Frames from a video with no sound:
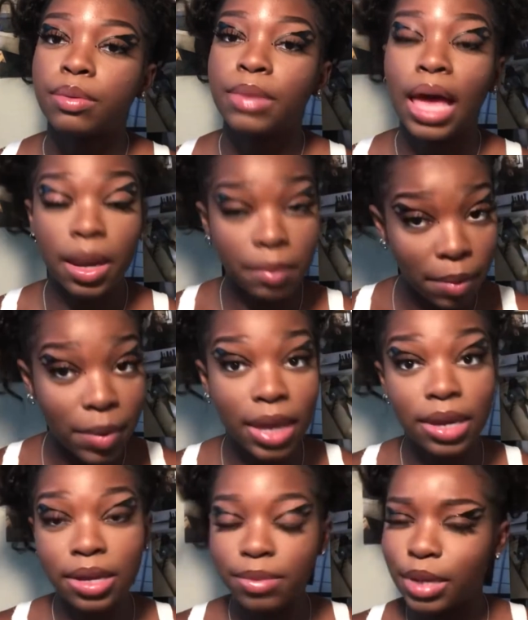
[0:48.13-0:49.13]
Alabama
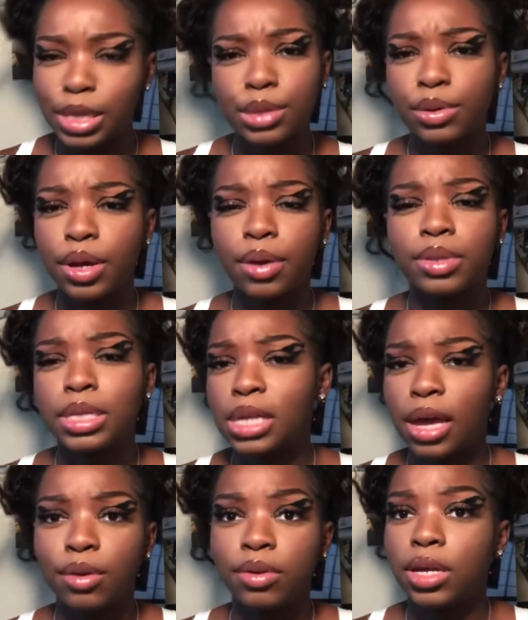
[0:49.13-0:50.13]
A&M, as you know, the
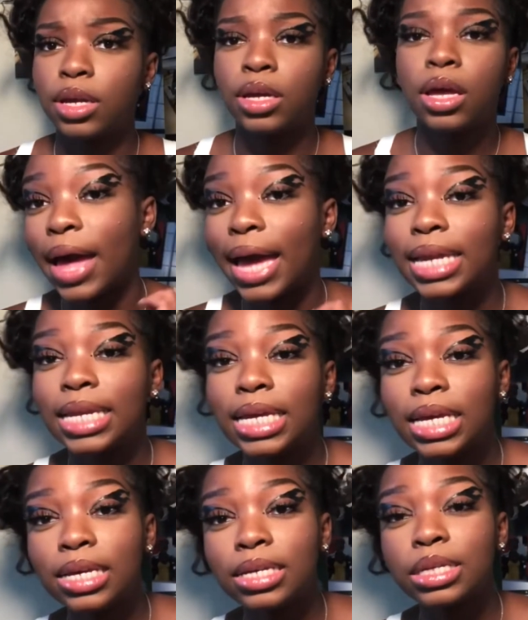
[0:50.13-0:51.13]
title, the
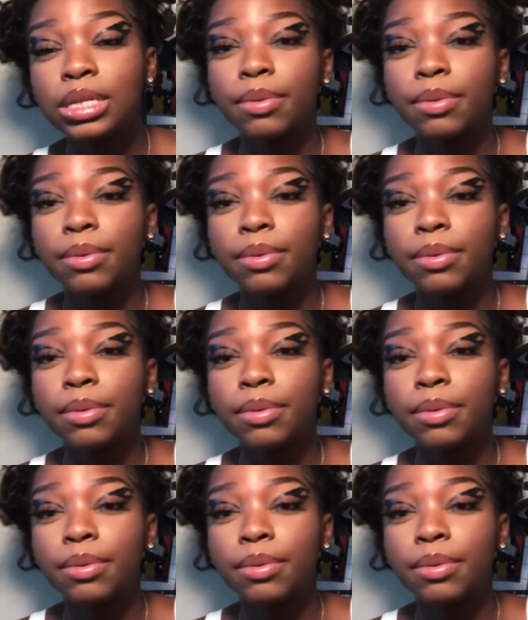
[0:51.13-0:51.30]
IDs.